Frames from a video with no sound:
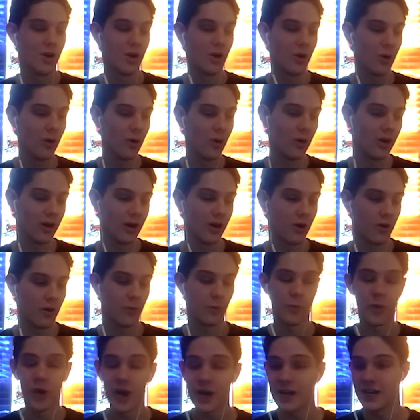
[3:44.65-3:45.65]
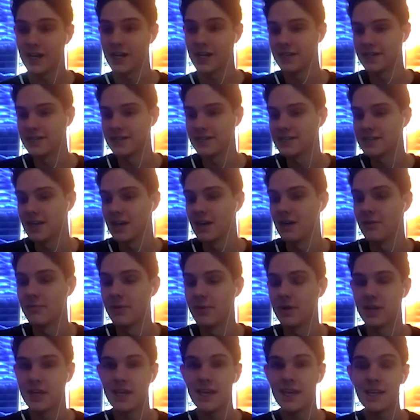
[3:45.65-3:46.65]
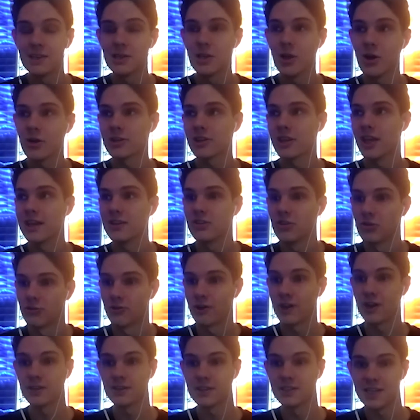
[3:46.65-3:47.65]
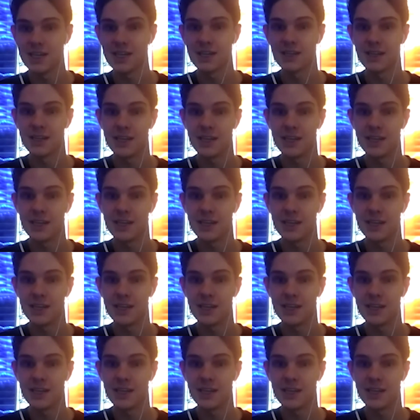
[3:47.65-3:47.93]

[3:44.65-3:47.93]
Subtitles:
or what it is, but he looked like the real deal.